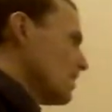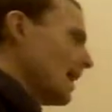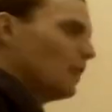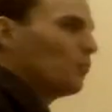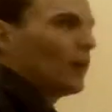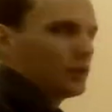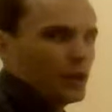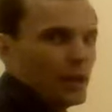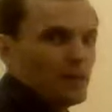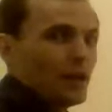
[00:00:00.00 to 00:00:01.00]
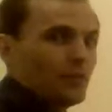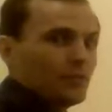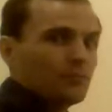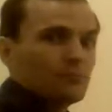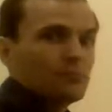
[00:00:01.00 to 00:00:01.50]
A1
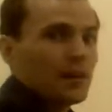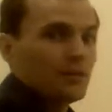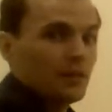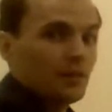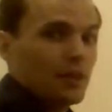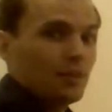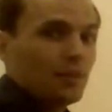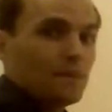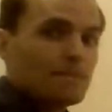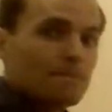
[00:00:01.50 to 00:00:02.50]
lipase, as an example.